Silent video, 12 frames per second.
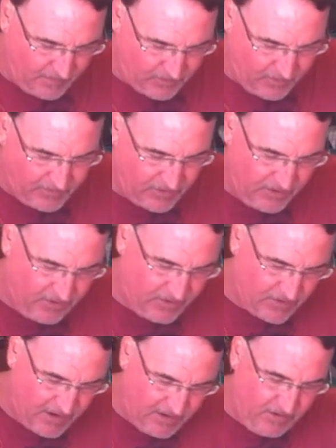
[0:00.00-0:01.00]
It's always good to
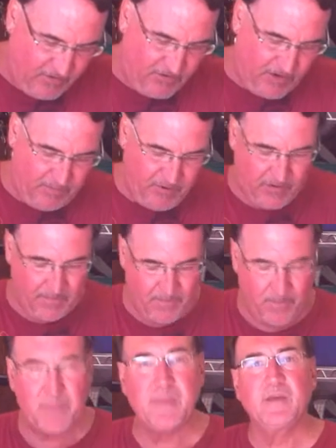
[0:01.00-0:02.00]
try to use up your
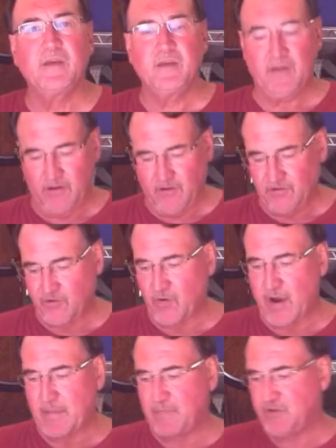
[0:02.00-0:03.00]

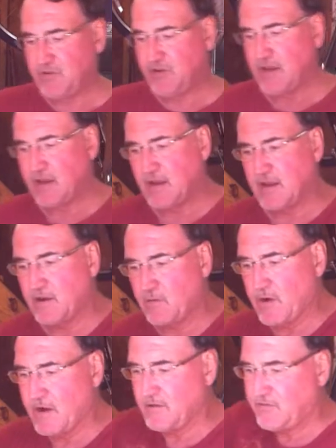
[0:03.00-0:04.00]
scrap that you got laying
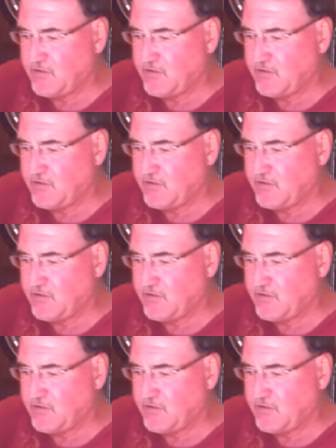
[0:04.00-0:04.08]
around.